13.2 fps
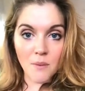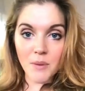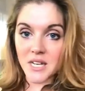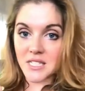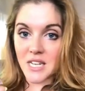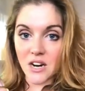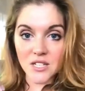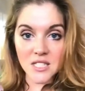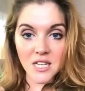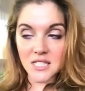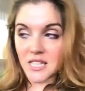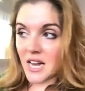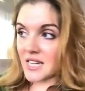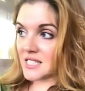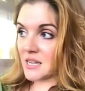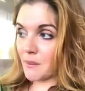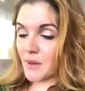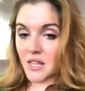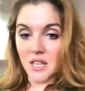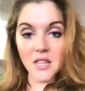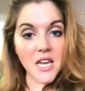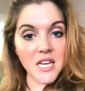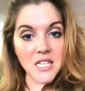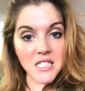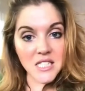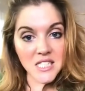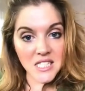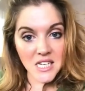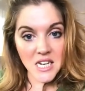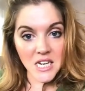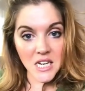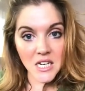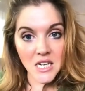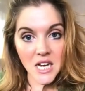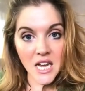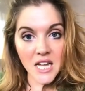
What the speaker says: because our assessor has something that they can see